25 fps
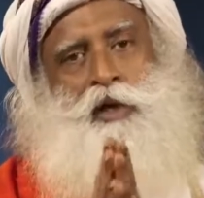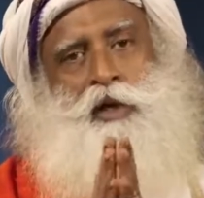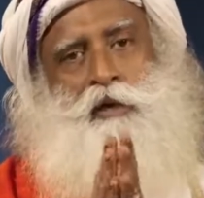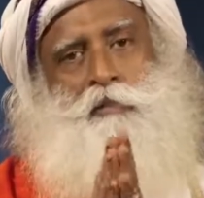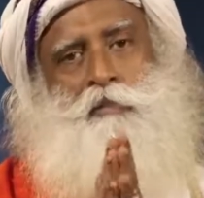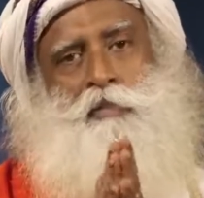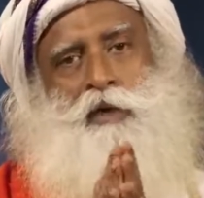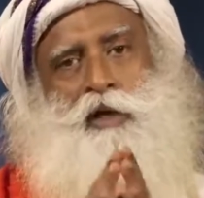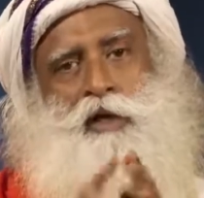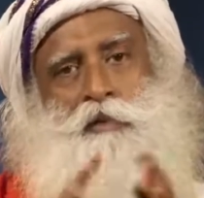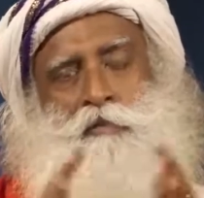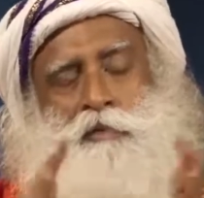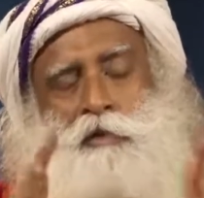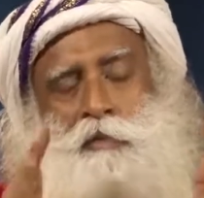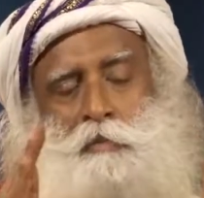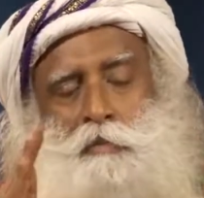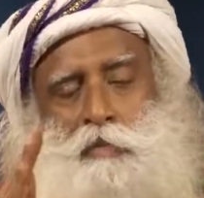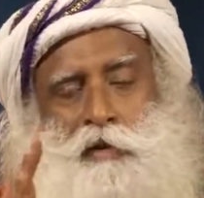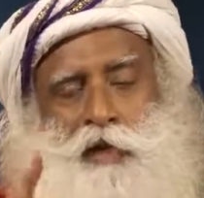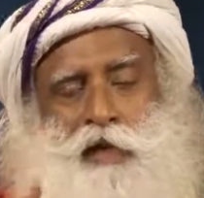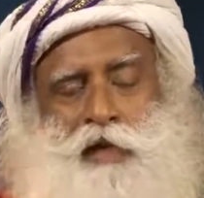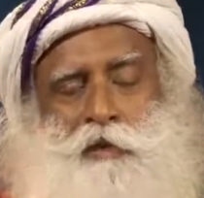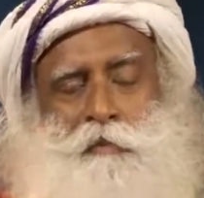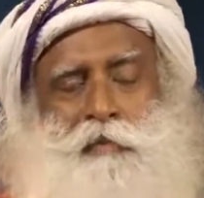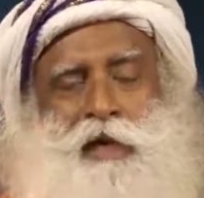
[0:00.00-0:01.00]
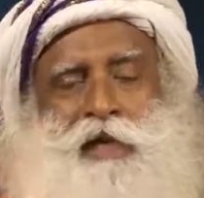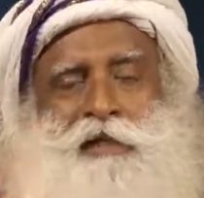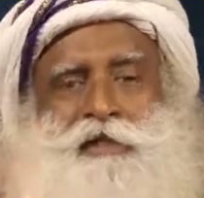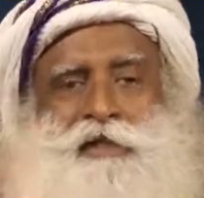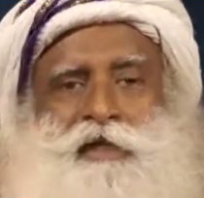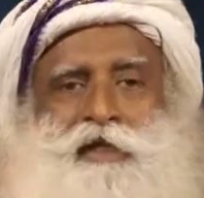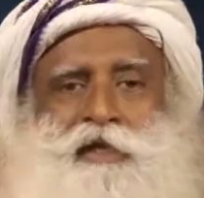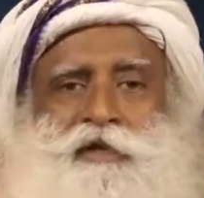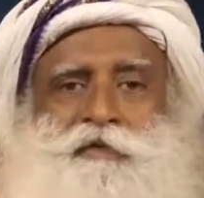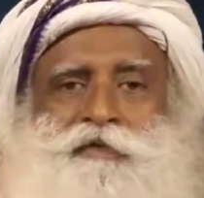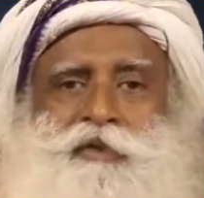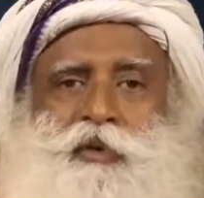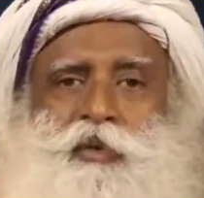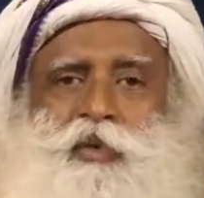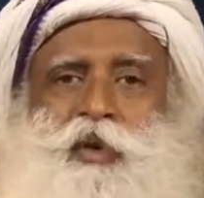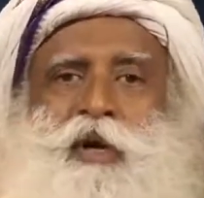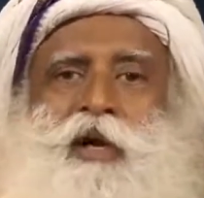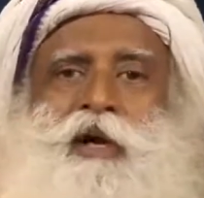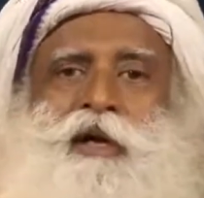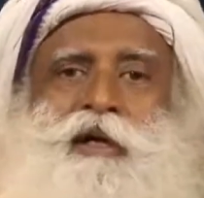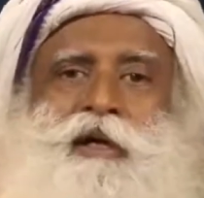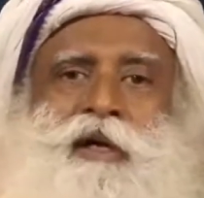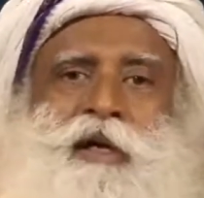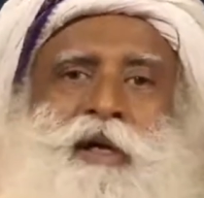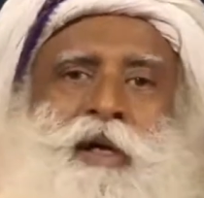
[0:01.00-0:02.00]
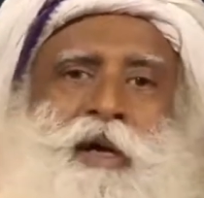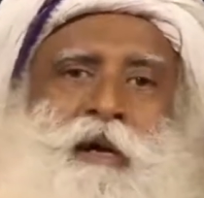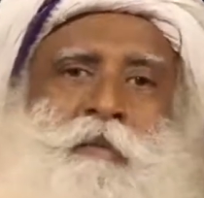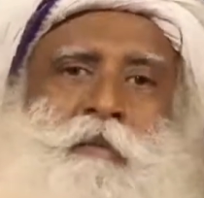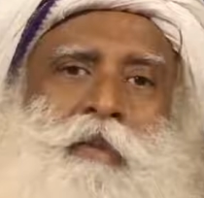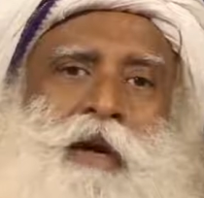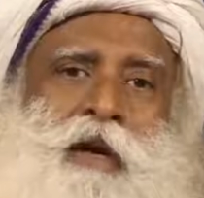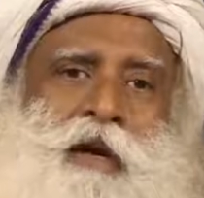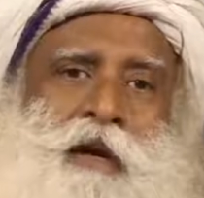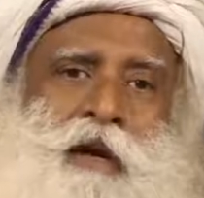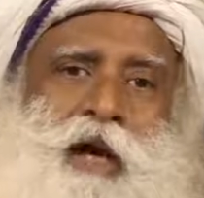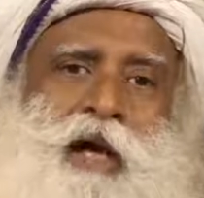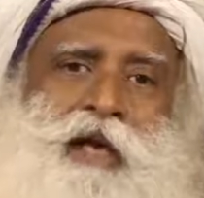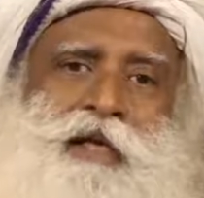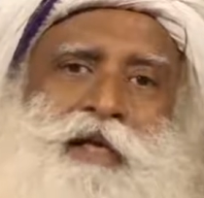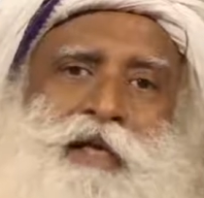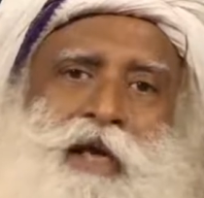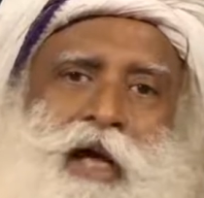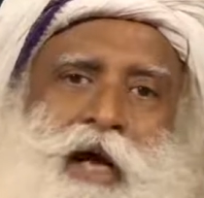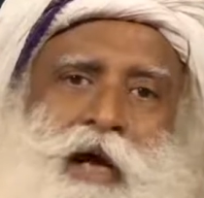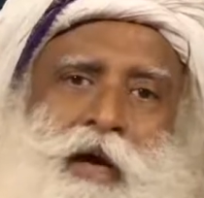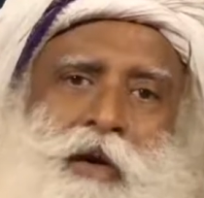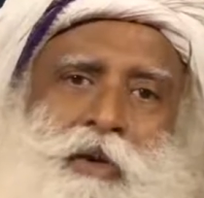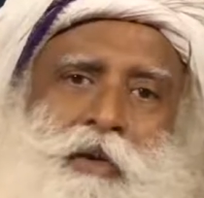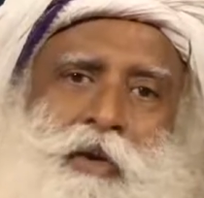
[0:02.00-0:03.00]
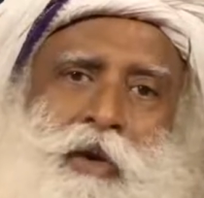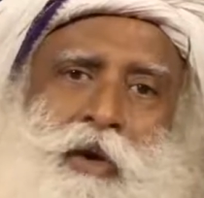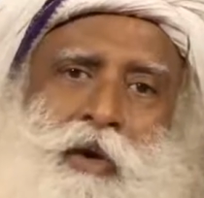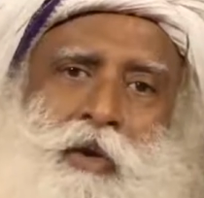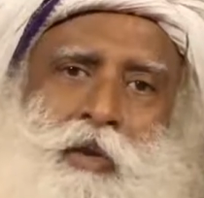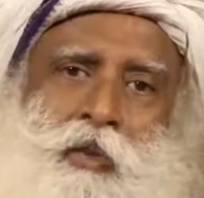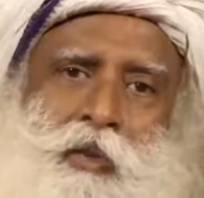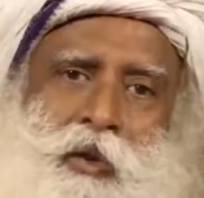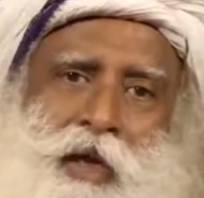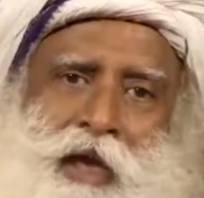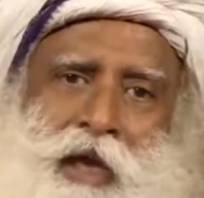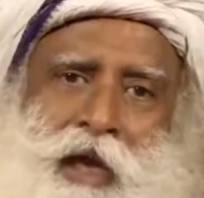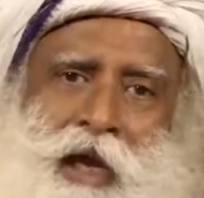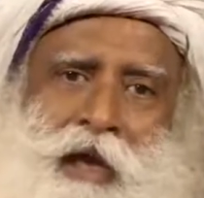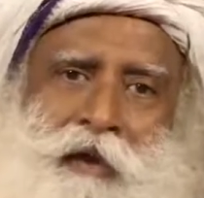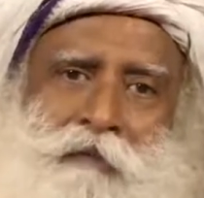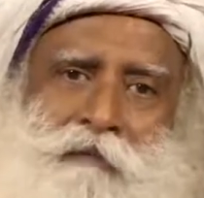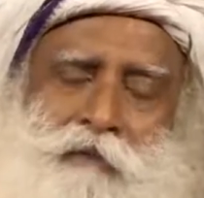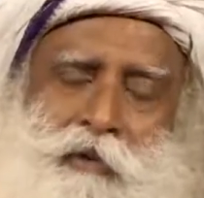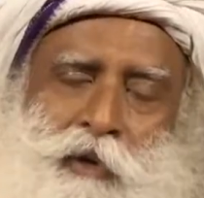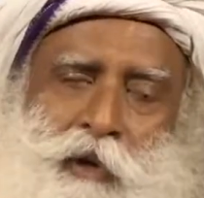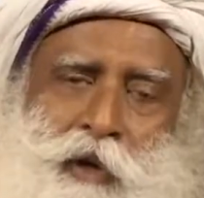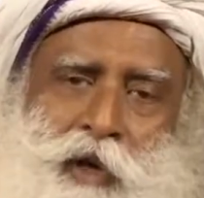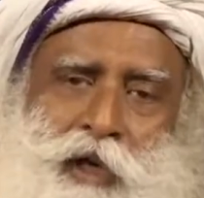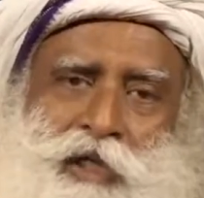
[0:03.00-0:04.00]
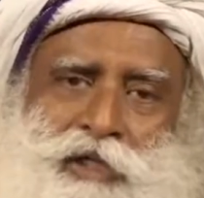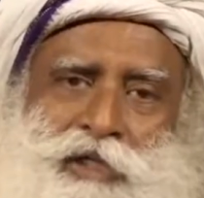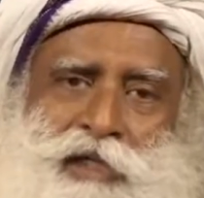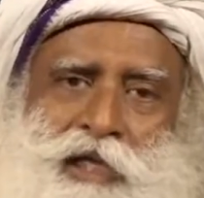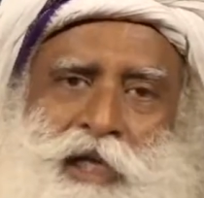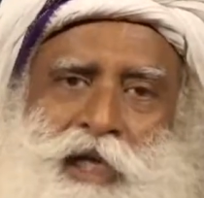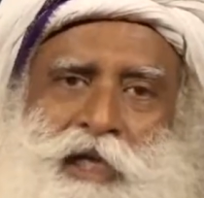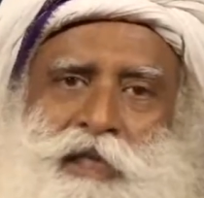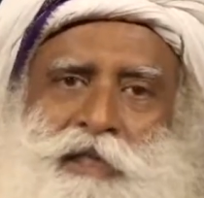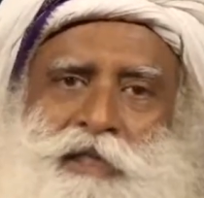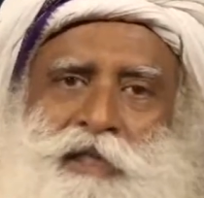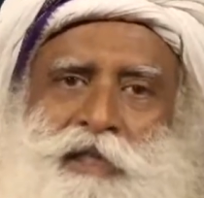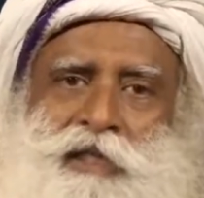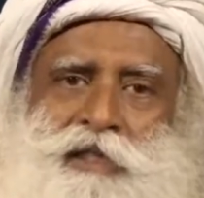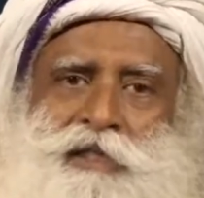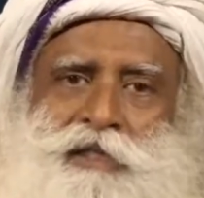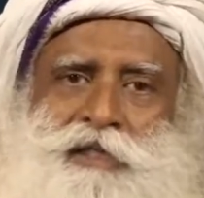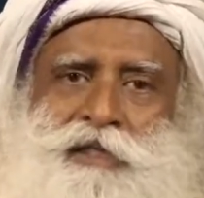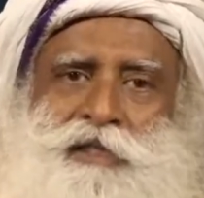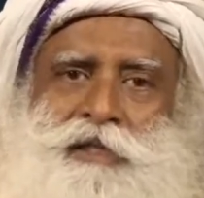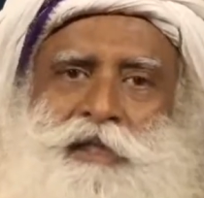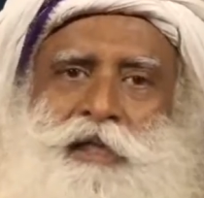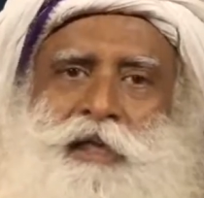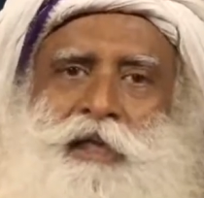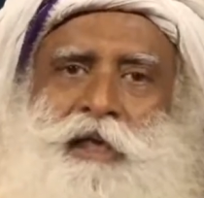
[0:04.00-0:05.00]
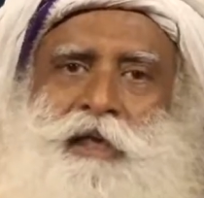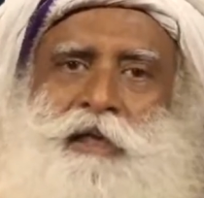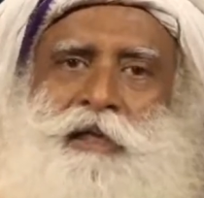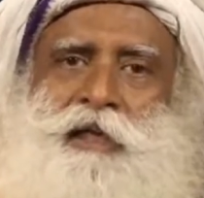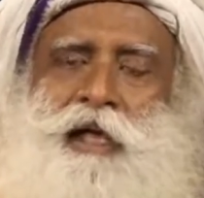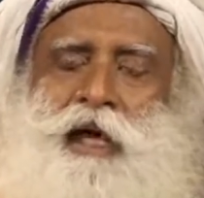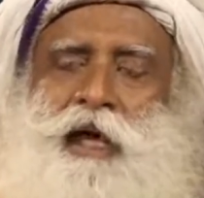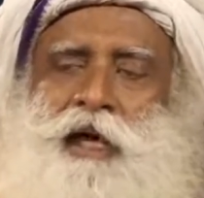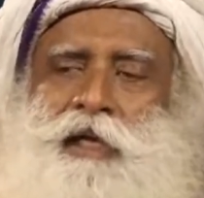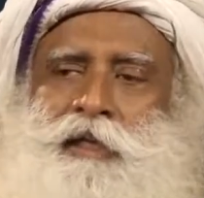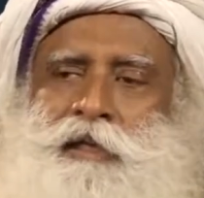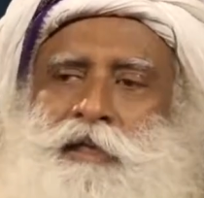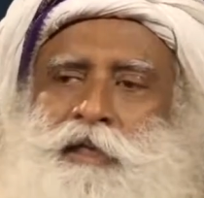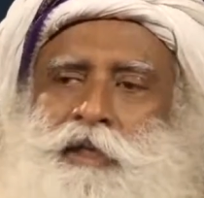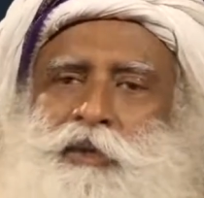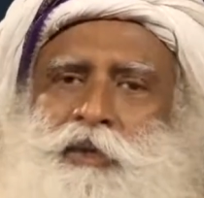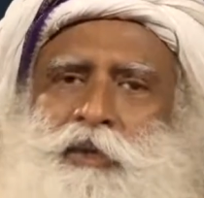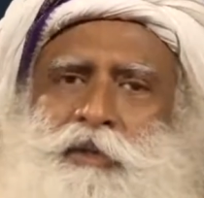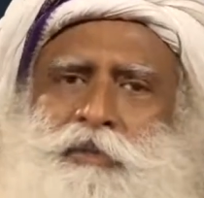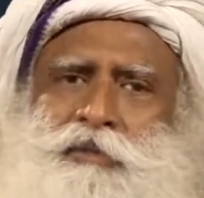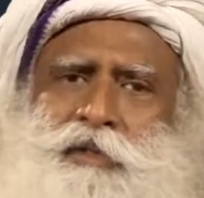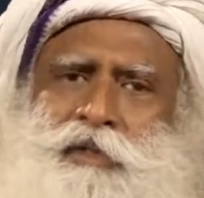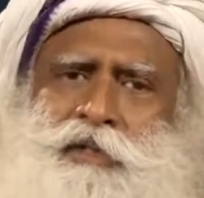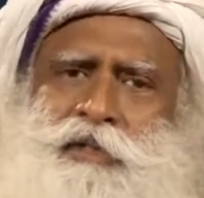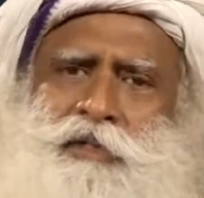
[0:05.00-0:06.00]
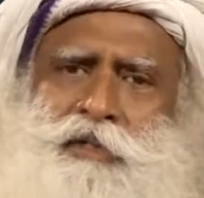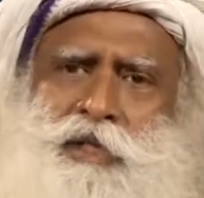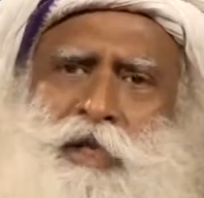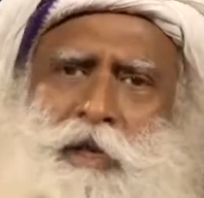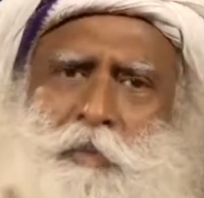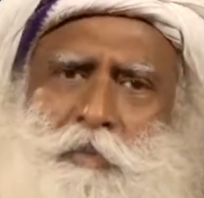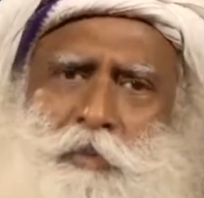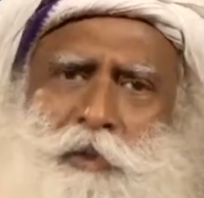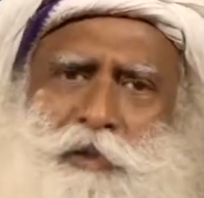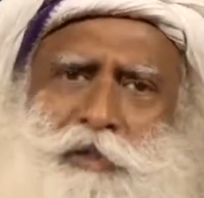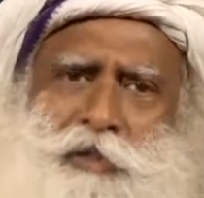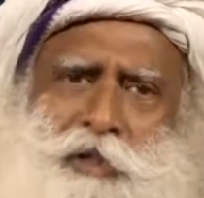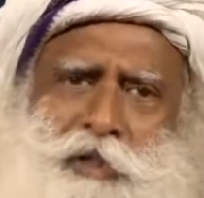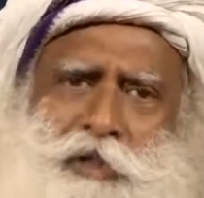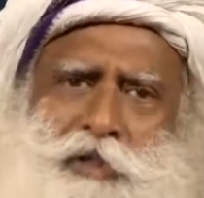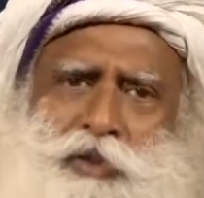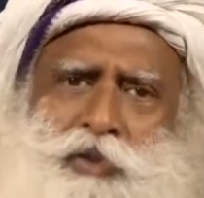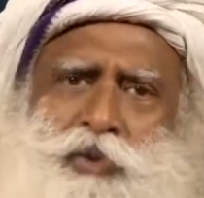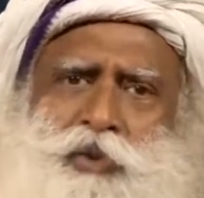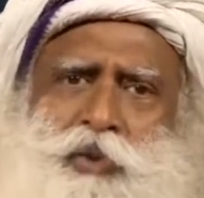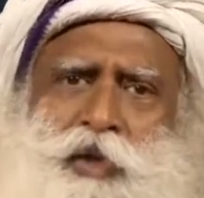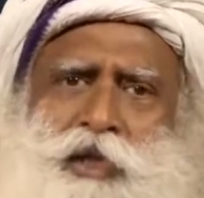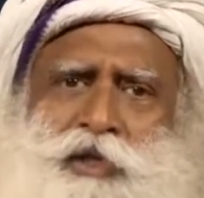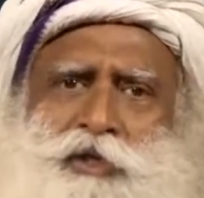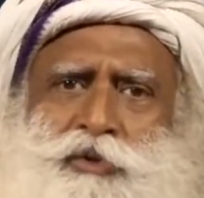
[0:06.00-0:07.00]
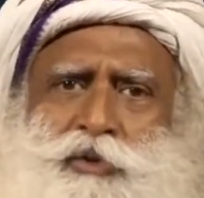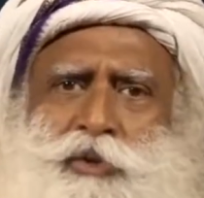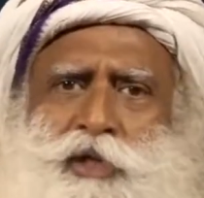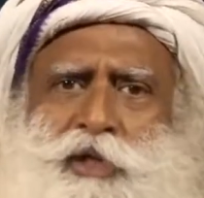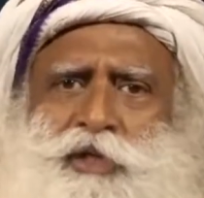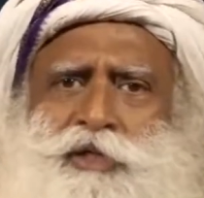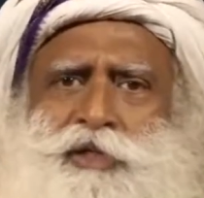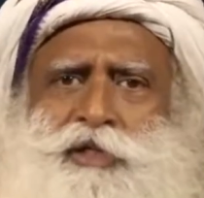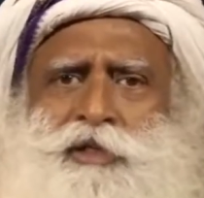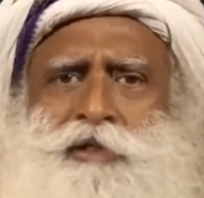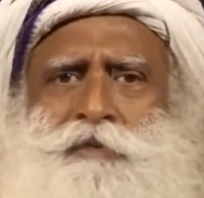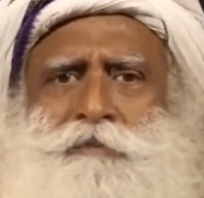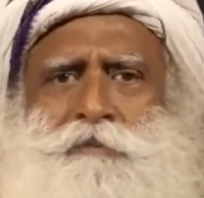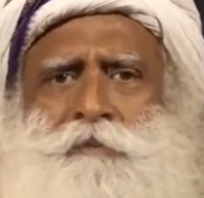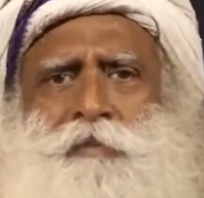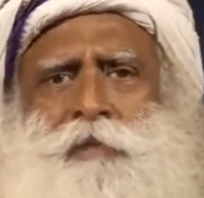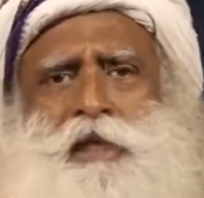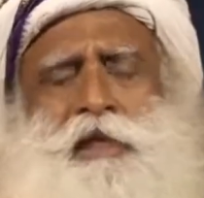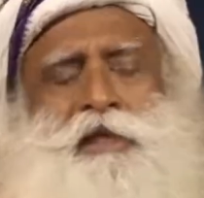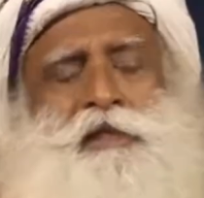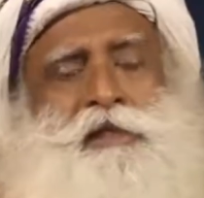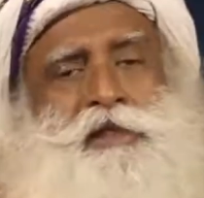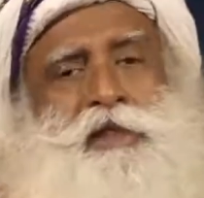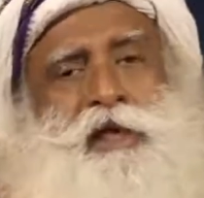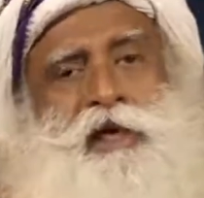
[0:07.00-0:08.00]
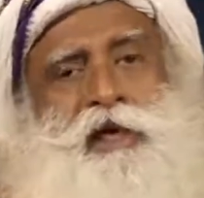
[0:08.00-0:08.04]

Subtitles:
can become the breadbasket of the world. But right now, we have laws like this, that, this compulsory school education is